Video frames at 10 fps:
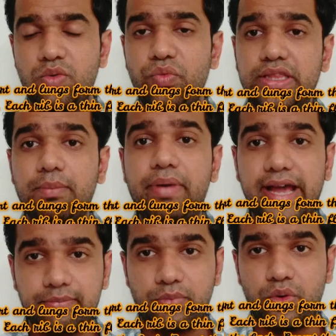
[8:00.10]
with the
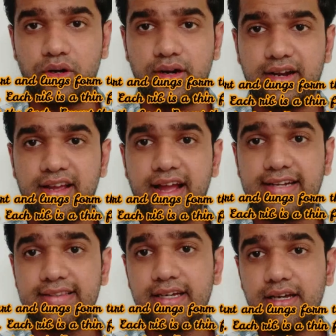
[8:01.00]
backbone
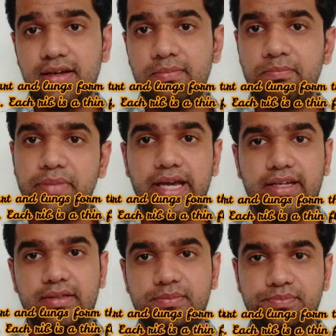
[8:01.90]
at the
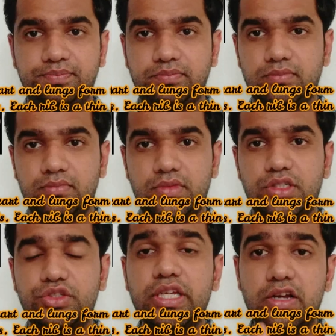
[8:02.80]
back.
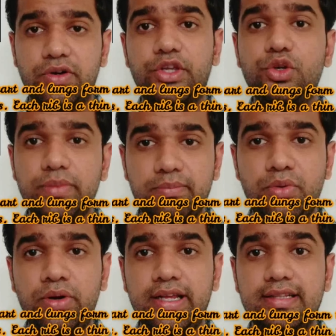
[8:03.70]
So in our human
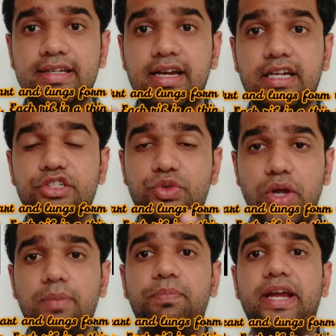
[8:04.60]
body, there are
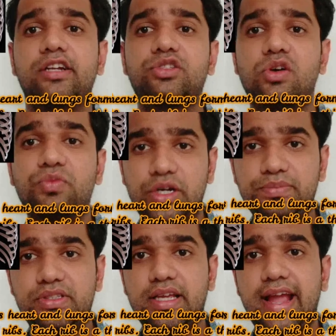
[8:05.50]
12 pairs of
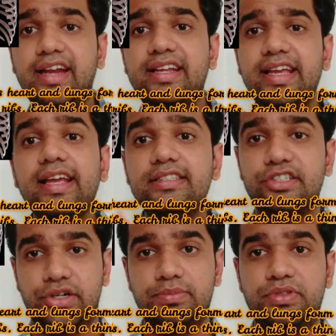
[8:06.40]
ribs and each
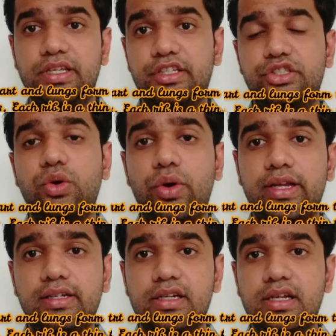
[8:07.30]
ribs is
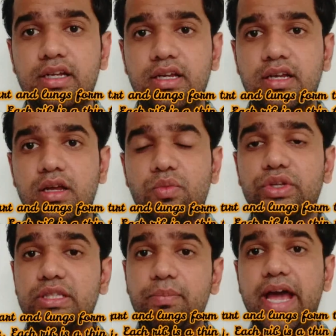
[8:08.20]
joined
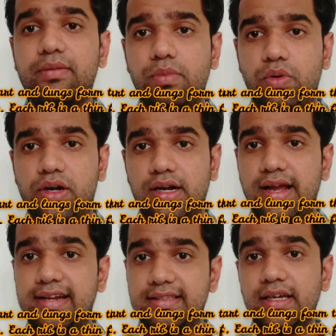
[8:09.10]
with the backbone
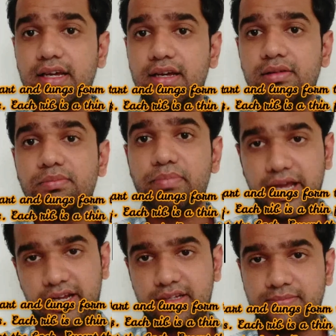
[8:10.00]
at the
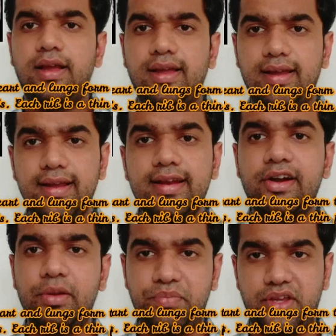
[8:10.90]
back. In a
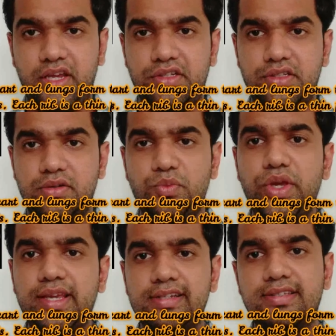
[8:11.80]
rib cage, we
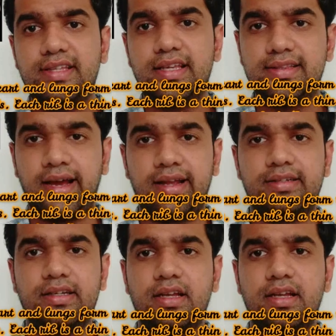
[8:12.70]
can see that